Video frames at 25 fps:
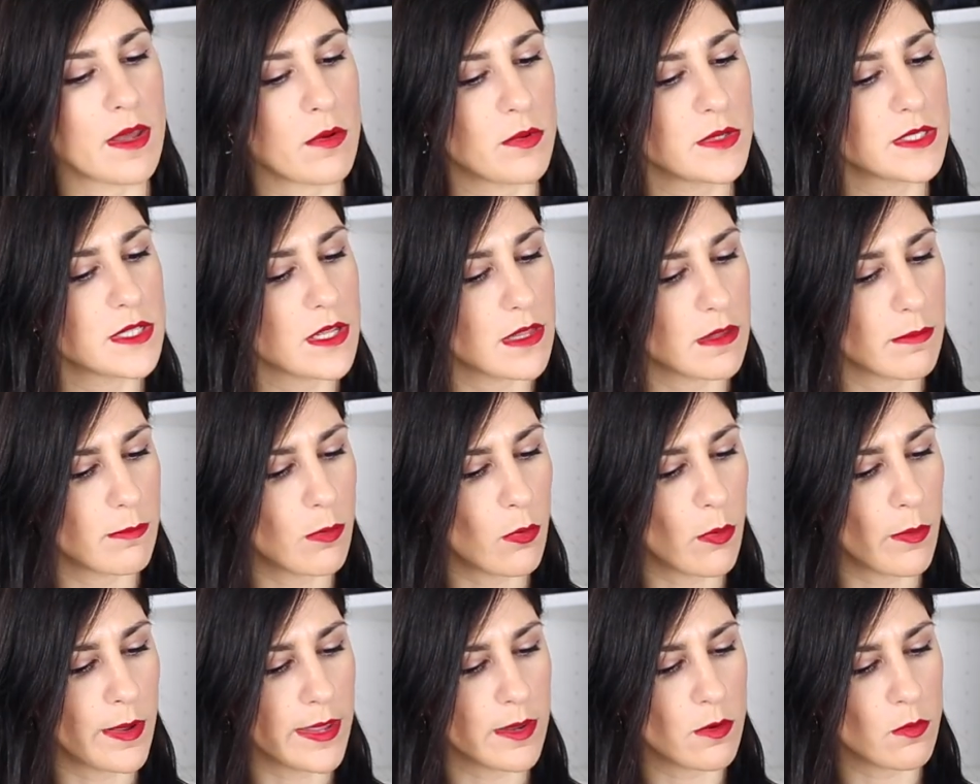They were to the
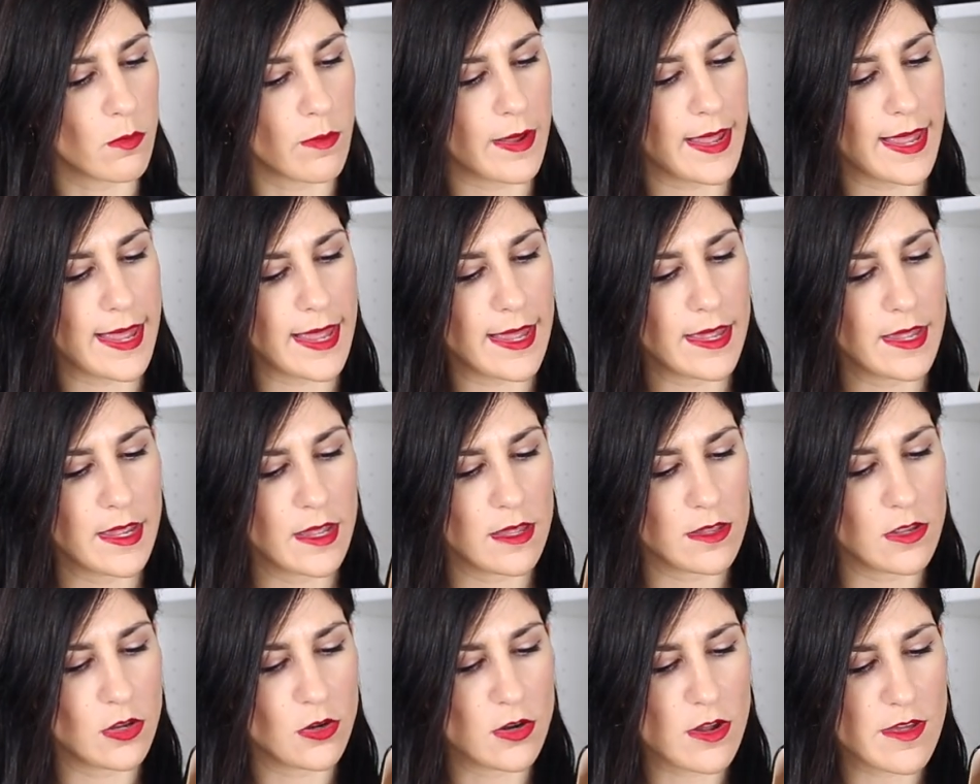point where,
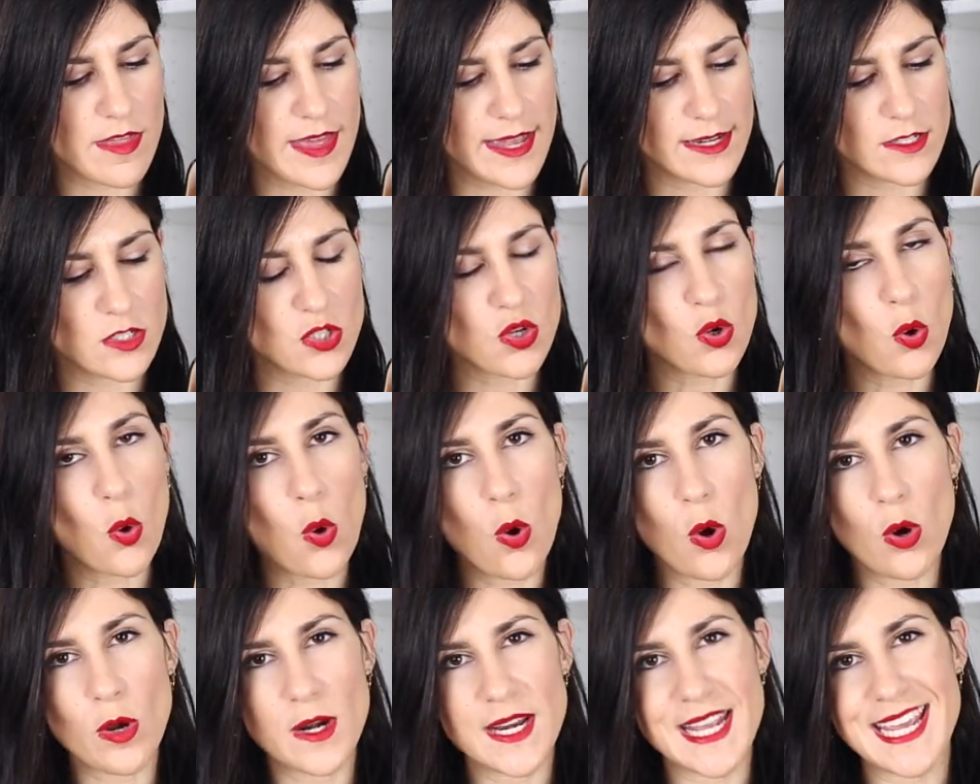you know, they'd
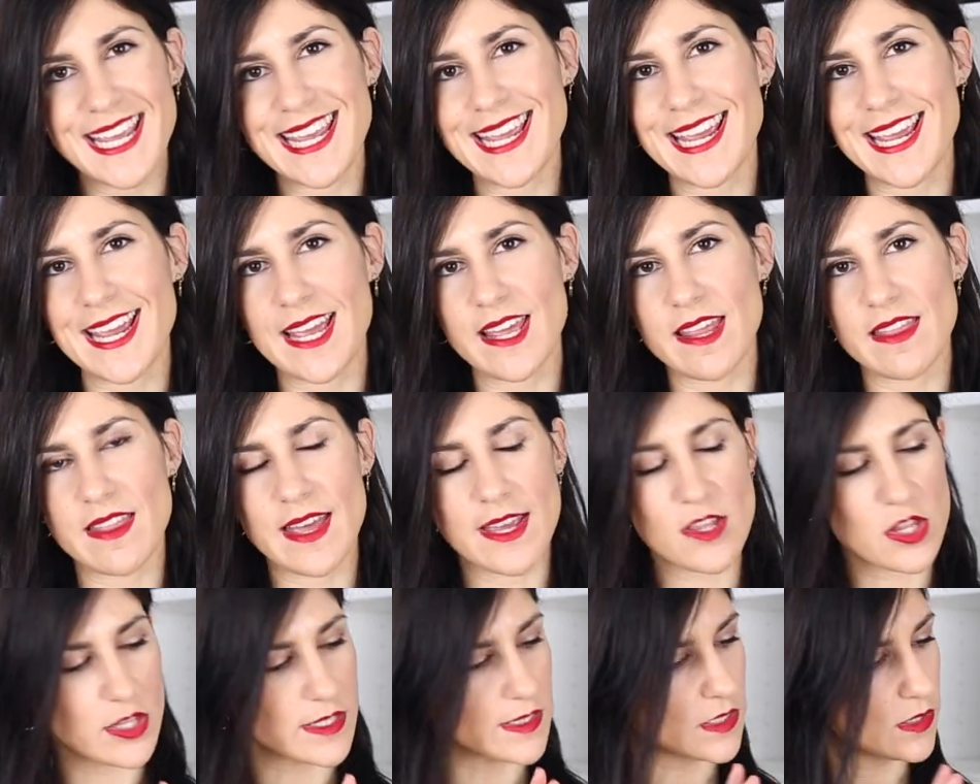torn here,
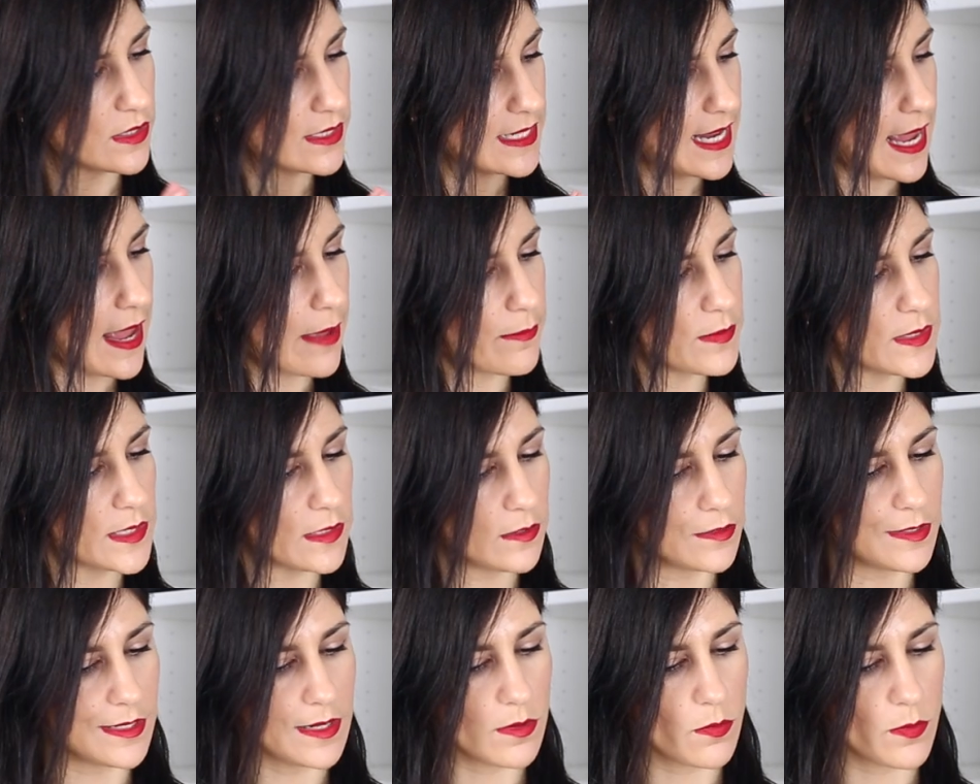they just looked
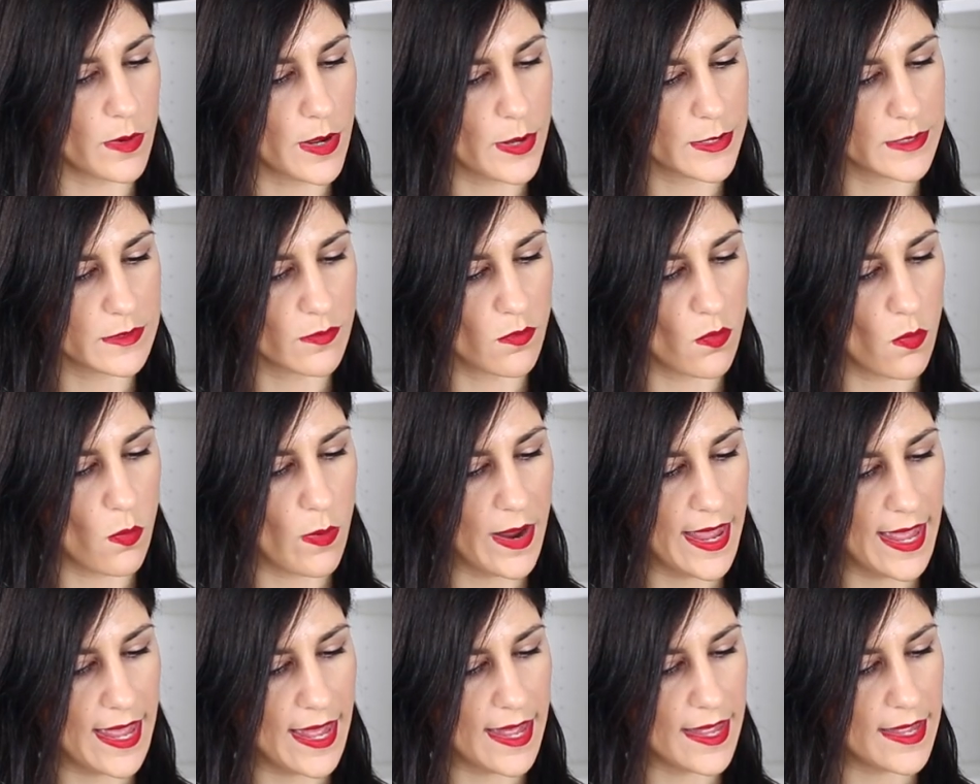absolutely worse for
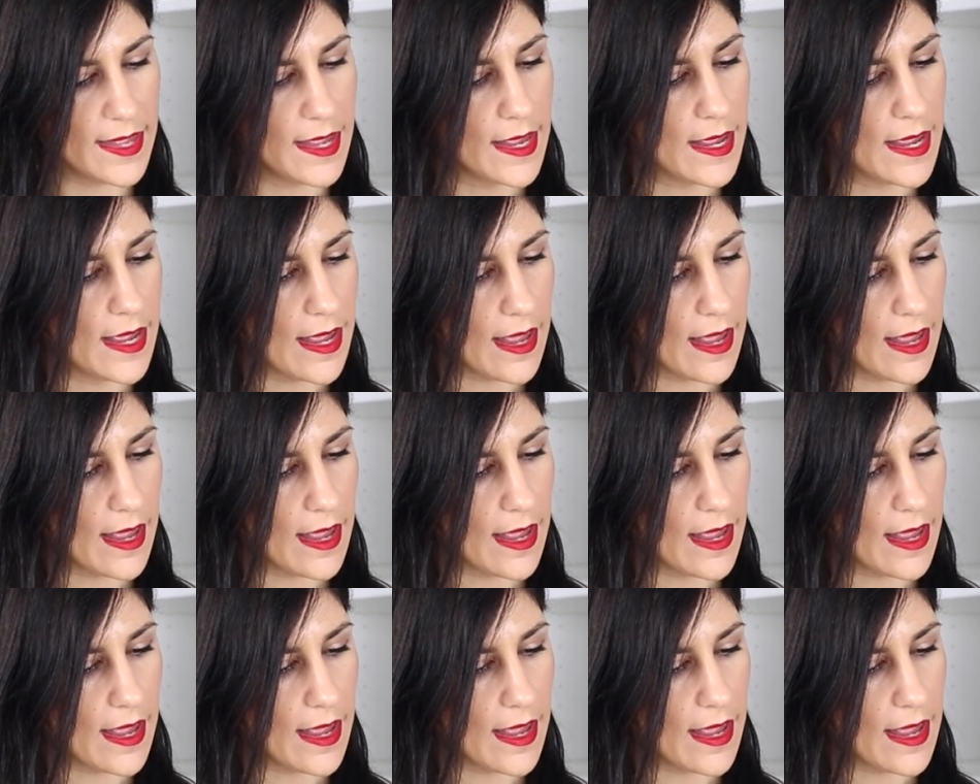wear.